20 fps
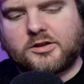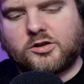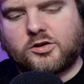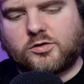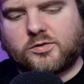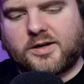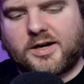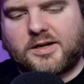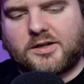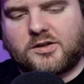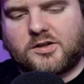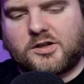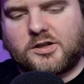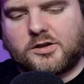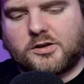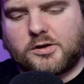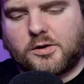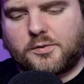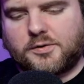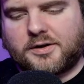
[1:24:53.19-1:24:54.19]
Try
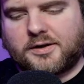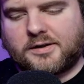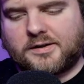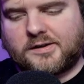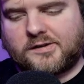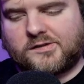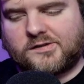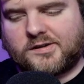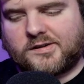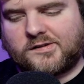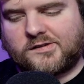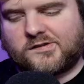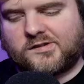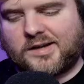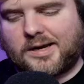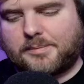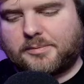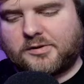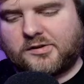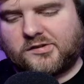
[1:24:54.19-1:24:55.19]
decoding this in
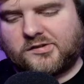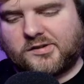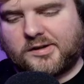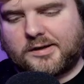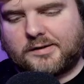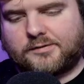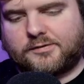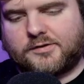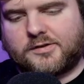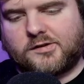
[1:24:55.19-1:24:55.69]
CyberChef.